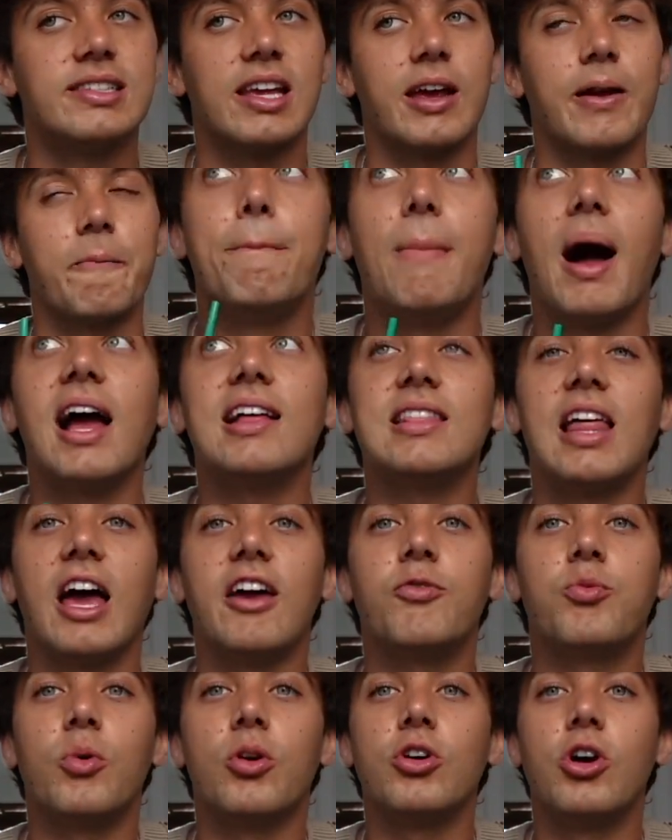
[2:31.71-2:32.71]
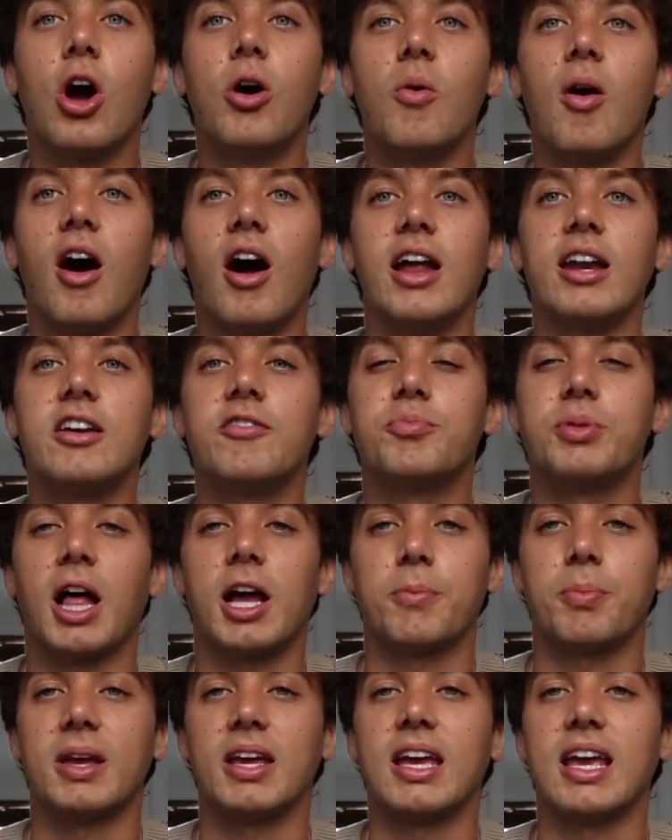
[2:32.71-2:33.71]
Like, my life will go on if
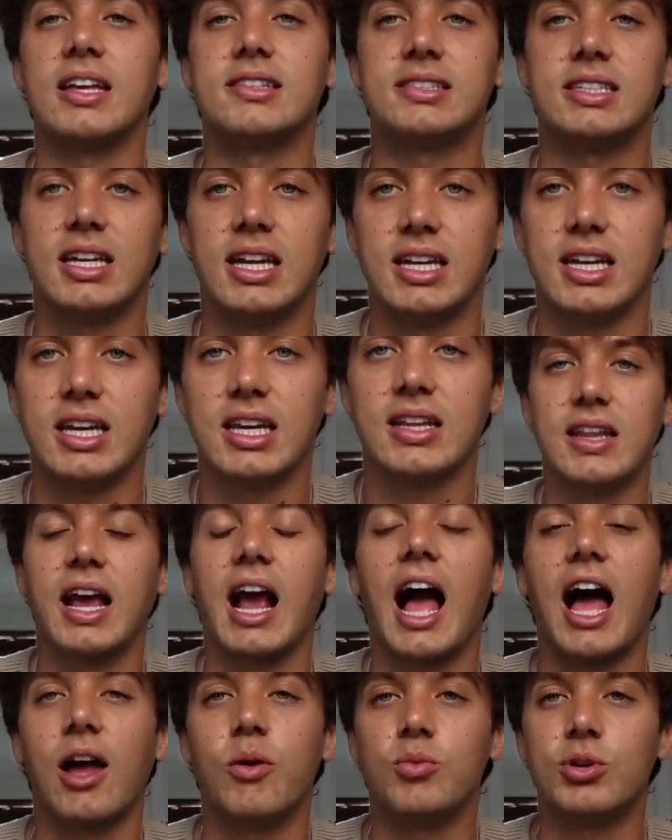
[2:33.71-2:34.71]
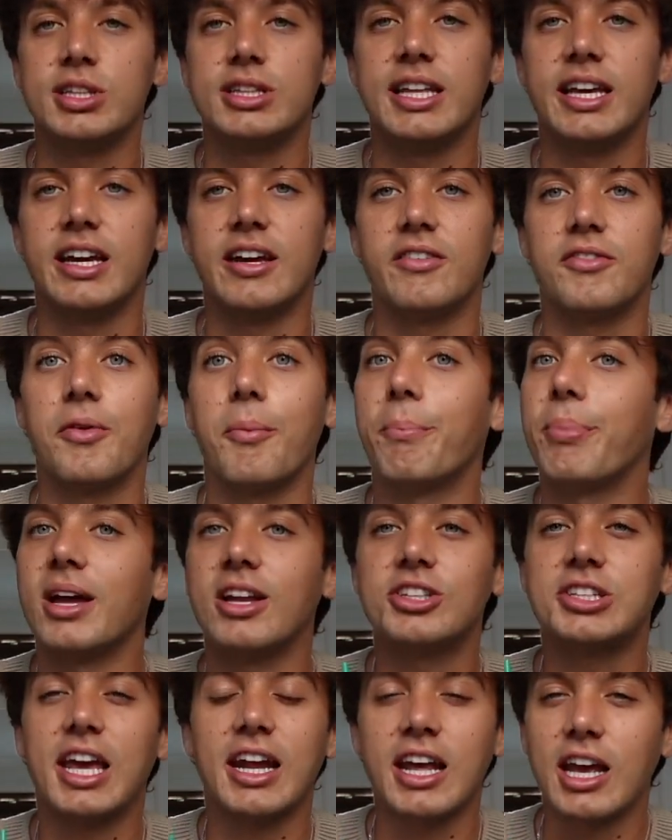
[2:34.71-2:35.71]
Blackpink isn't in it. Like, I will live.
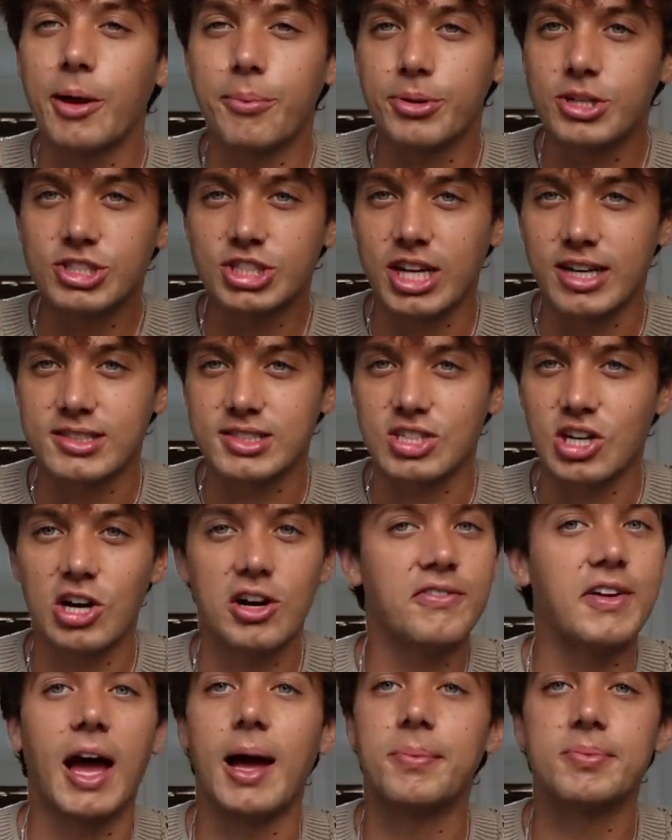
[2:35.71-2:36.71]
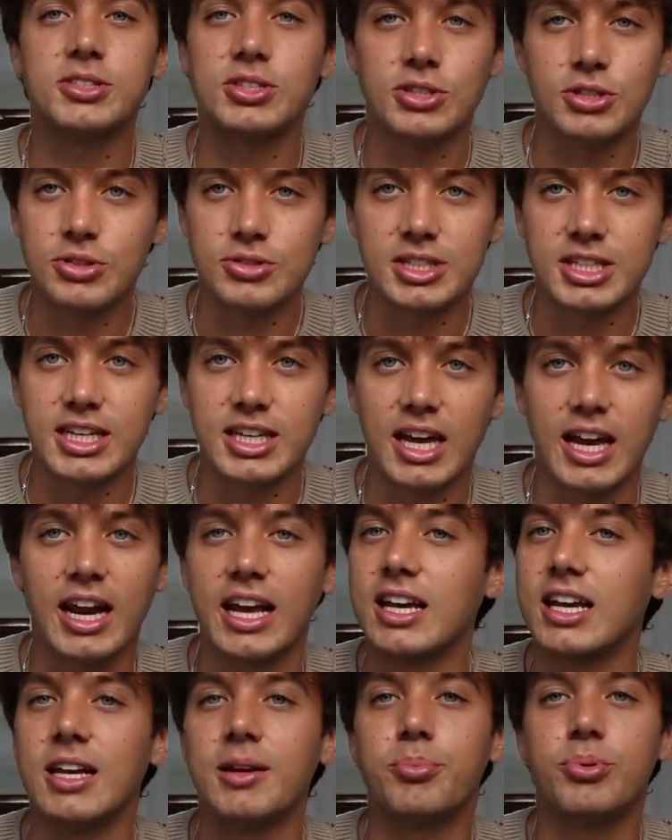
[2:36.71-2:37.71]
But can I appreciate a serve? Absolutely. And I
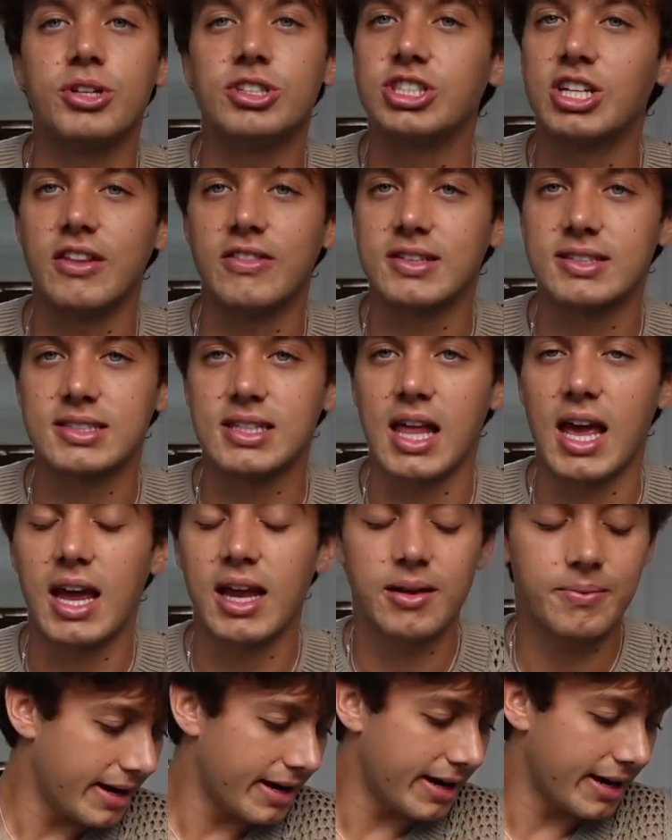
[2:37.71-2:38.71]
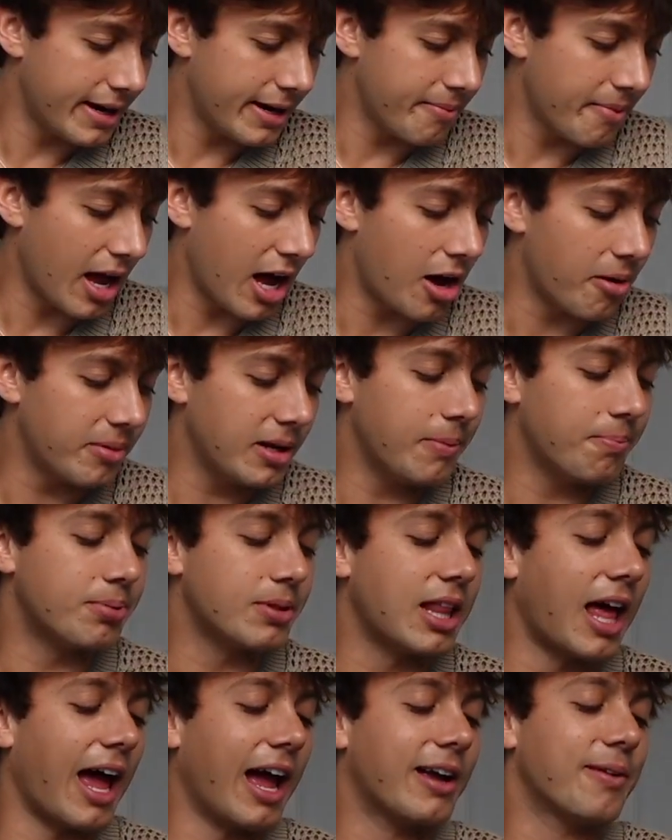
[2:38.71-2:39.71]
can appreciate the slay. And how many
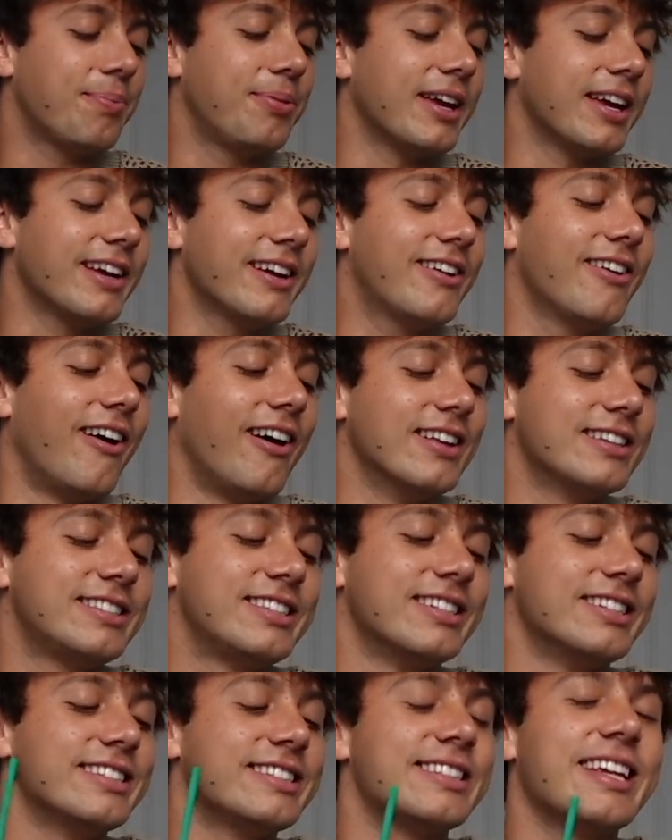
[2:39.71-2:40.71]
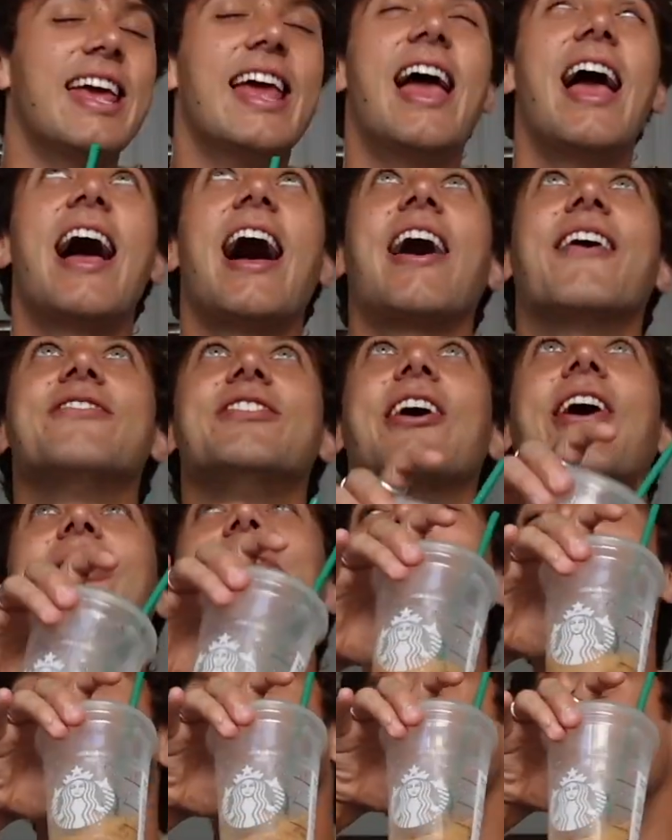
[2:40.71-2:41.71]
Blackpink concerts have
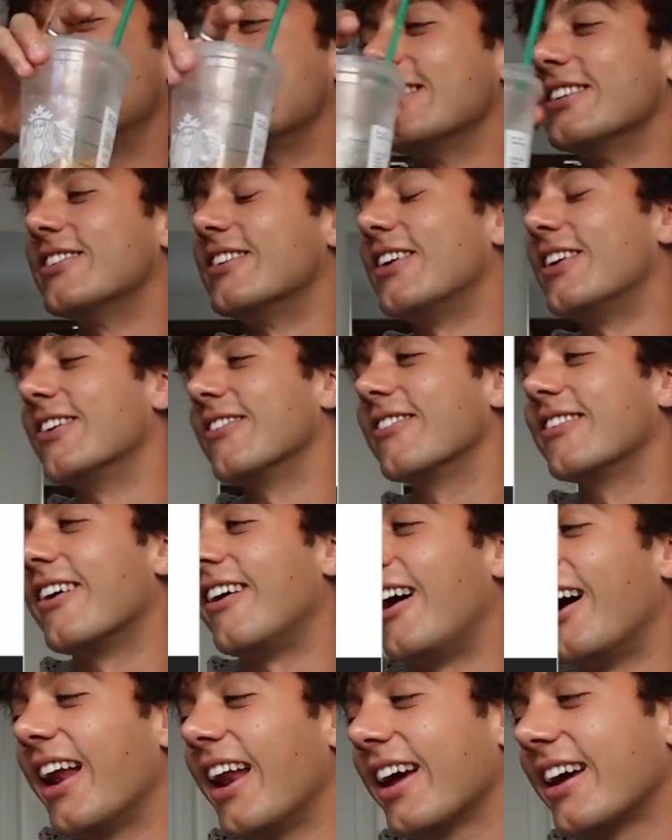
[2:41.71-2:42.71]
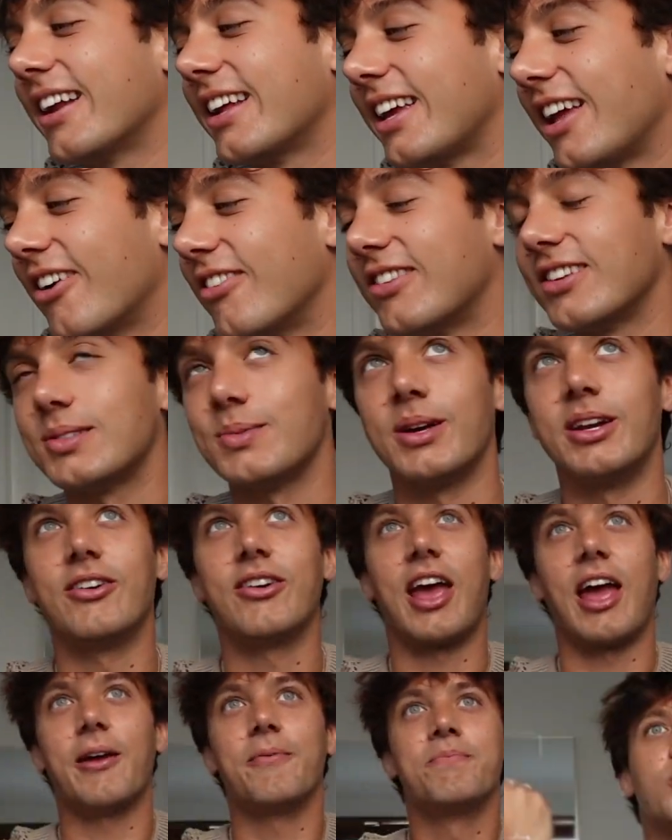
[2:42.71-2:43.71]
y'all been to? Oh God, I gotta count this one. Okay.